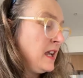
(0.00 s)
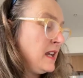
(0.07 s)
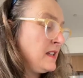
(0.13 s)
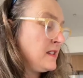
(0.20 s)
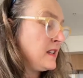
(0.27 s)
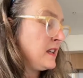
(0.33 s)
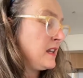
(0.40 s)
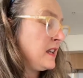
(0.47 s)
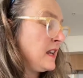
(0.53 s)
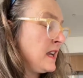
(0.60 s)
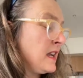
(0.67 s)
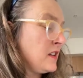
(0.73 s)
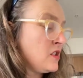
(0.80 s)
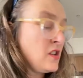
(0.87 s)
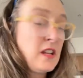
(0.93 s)
He said he
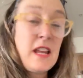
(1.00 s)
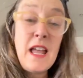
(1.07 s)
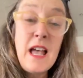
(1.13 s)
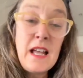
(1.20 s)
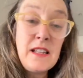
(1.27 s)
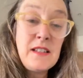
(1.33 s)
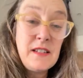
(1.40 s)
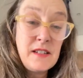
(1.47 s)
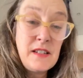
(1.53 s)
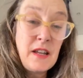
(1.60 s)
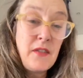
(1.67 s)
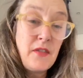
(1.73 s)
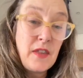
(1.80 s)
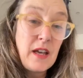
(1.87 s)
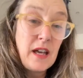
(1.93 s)
actually hadn't
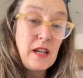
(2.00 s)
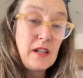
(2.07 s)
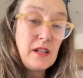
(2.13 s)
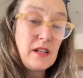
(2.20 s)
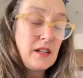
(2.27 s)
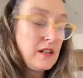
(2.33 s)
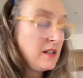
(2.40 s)
said that,